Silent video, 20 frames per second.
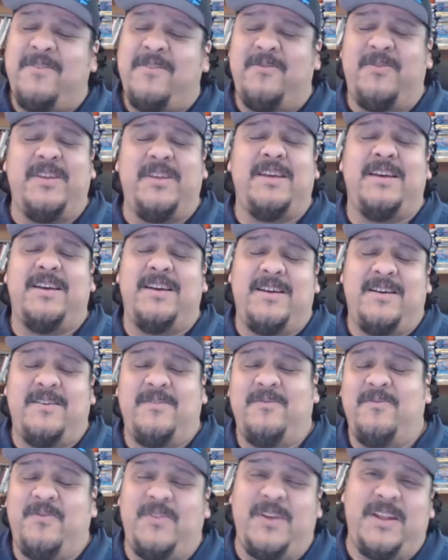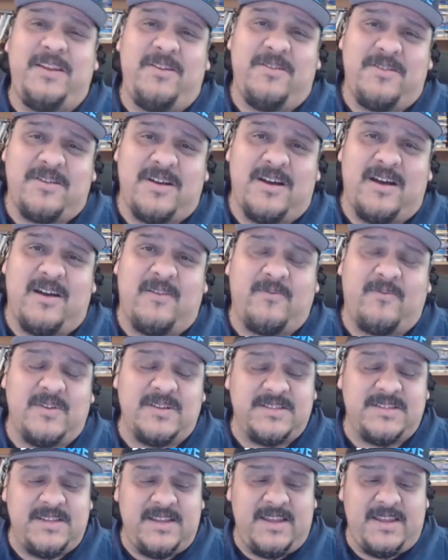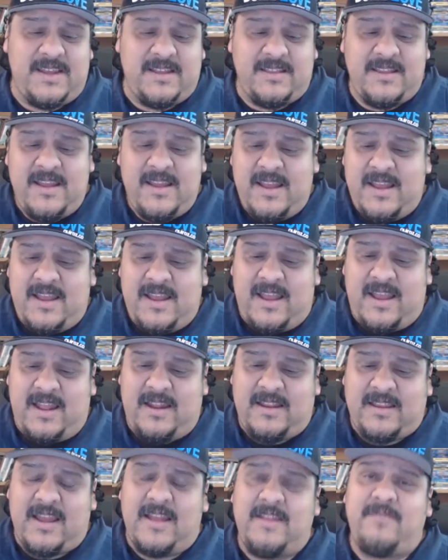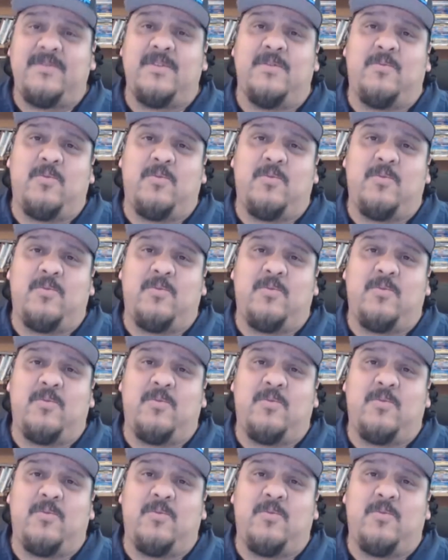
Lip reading: via video conferencing, and kind of the